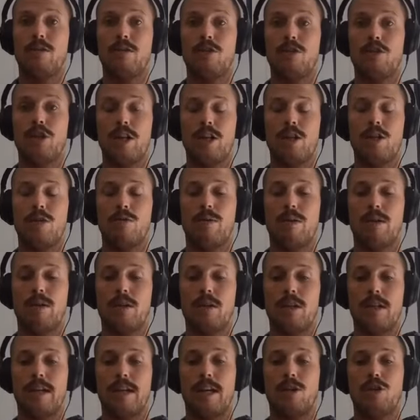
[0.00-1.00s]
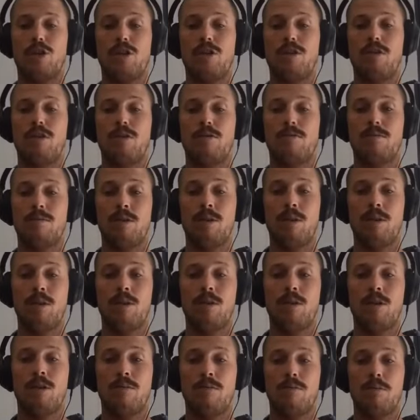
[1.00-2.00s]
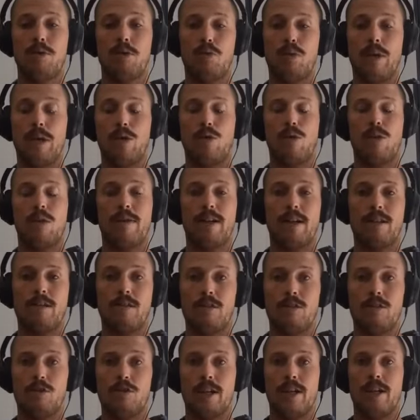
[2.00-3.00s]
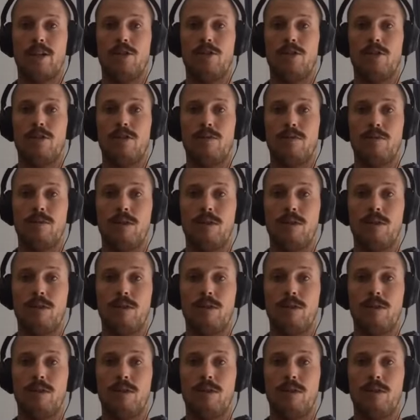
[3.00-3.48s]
genuine connection between all of us as strangers?